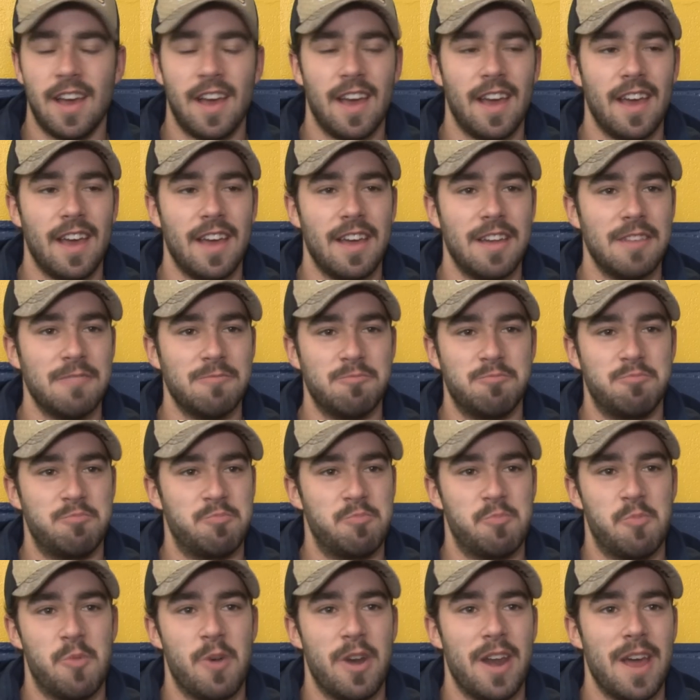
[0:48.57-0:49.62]
And
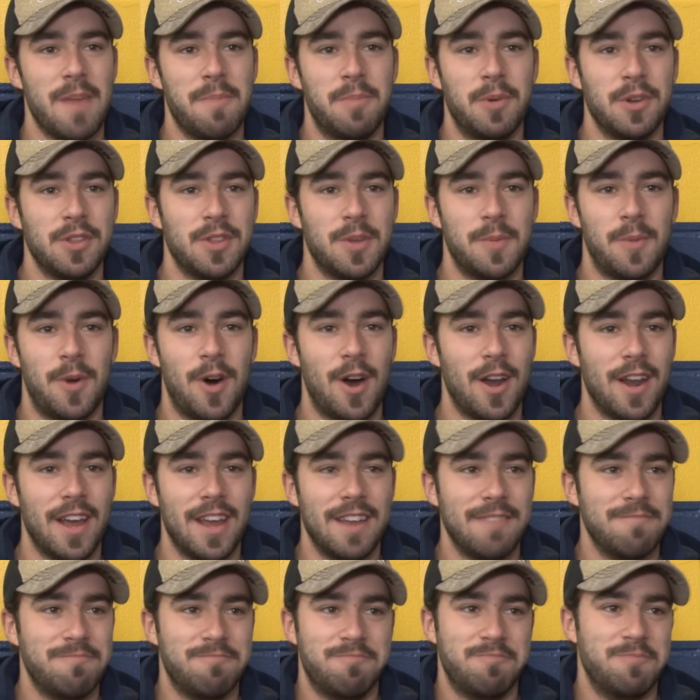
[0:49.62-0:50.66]
when I put them on,
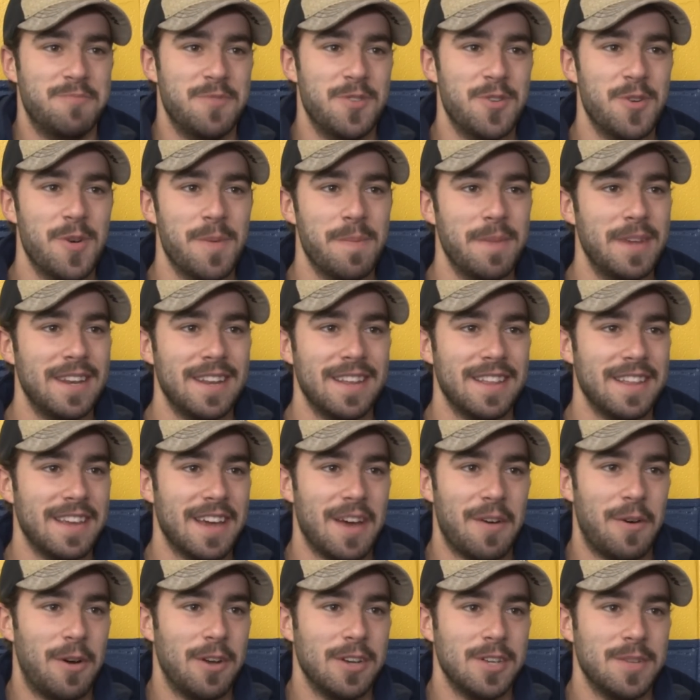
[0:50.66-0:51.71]
I knew
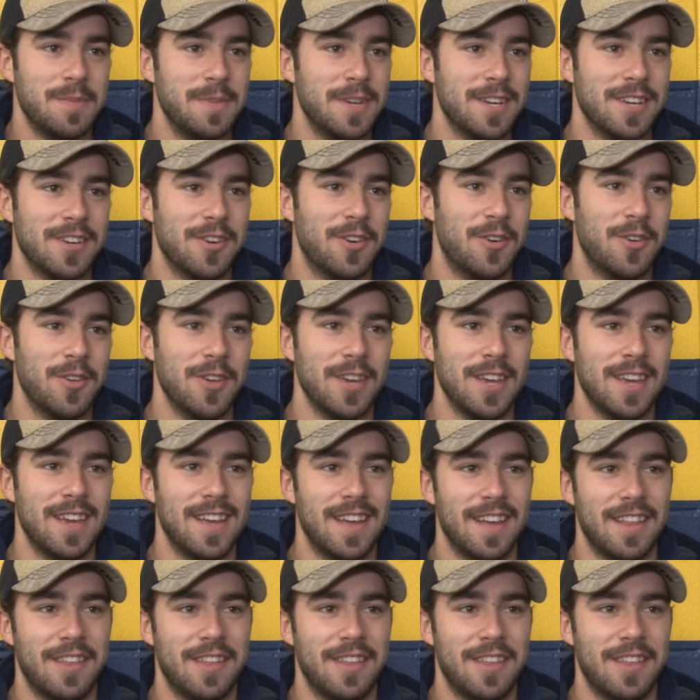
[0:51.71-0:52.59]
immediately I wanted to be a goalie,